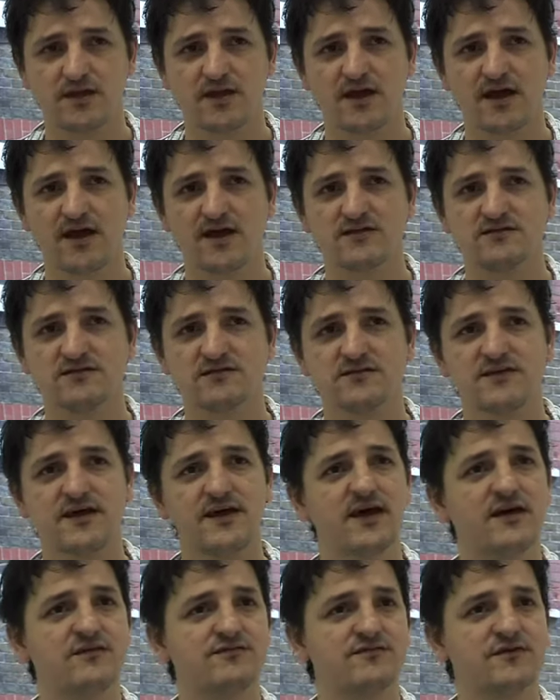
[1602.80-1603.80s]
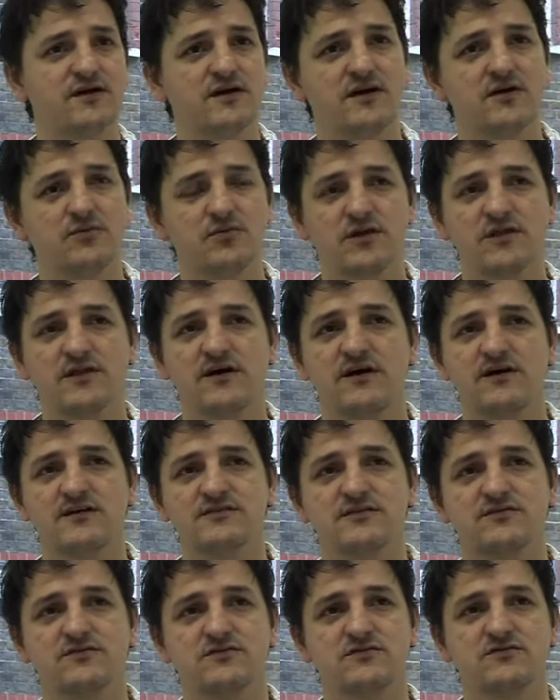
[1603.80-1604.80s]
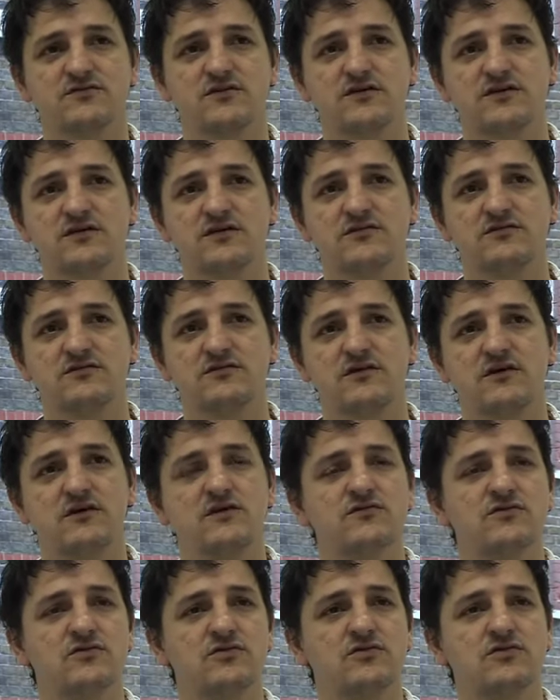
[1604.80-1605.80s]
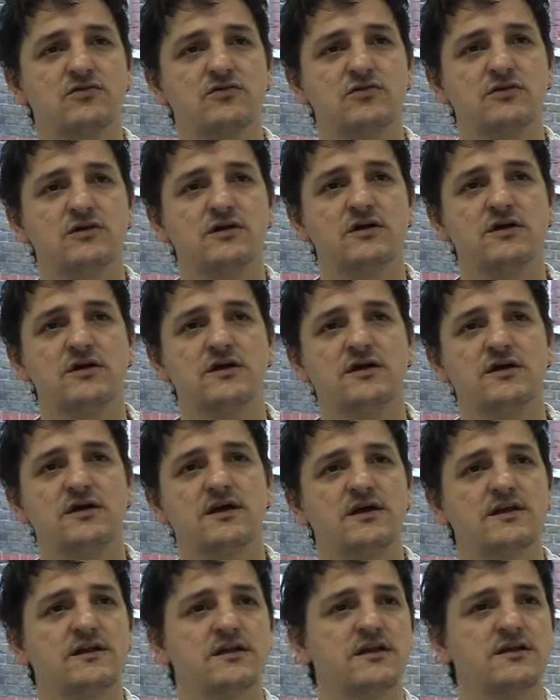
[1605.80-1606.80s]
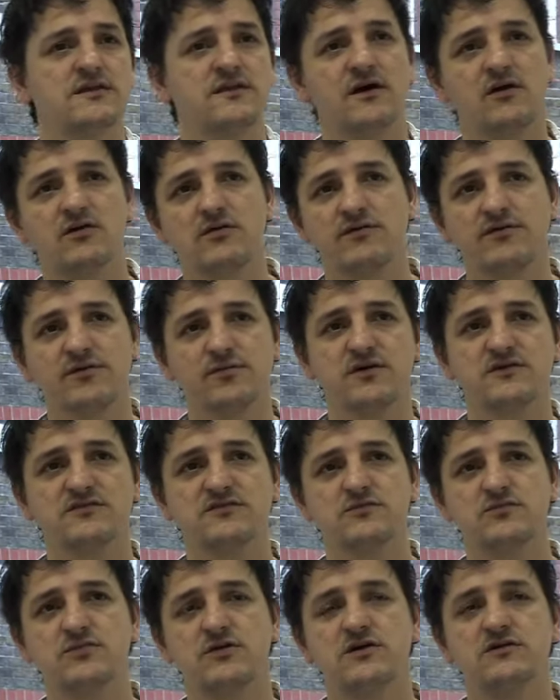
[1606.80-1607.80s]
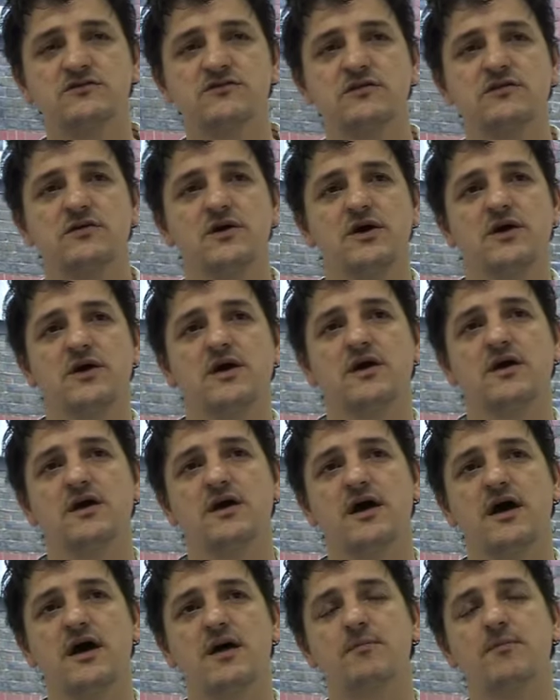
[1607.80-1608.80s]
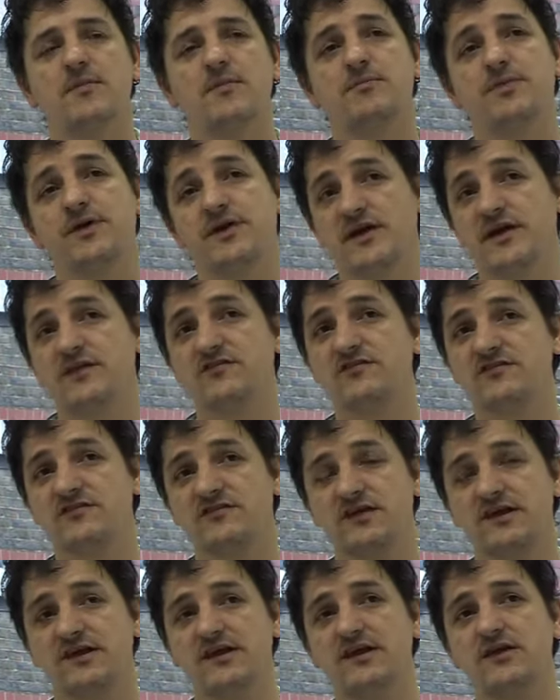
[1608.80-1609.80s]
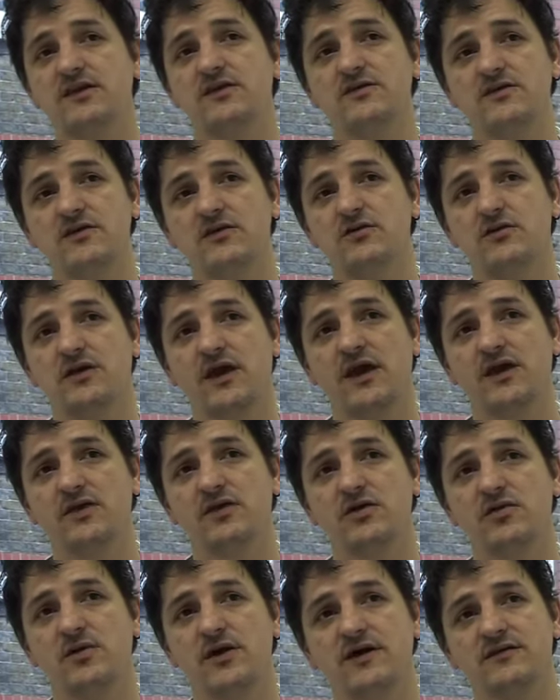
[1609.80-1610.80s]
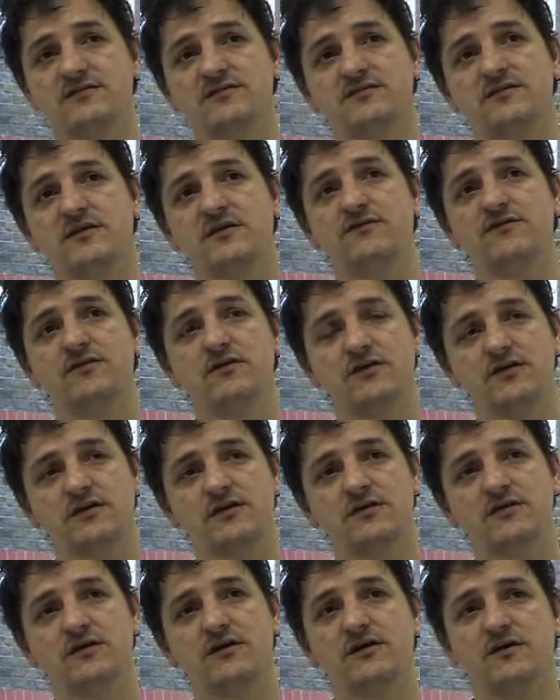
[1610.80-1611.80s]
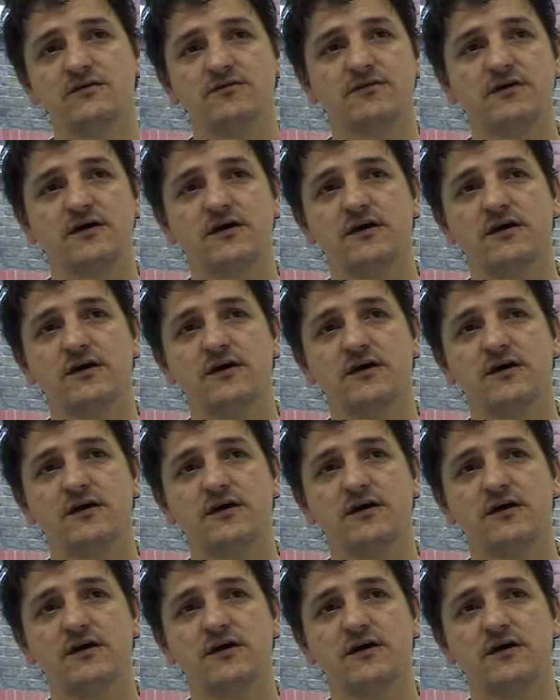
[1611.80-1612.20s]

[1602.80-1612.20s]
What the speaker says: And they have one of the highest levels of drug use overall in the whole of the Western world. So, but interestingly, the UK and US, if you look at the kind of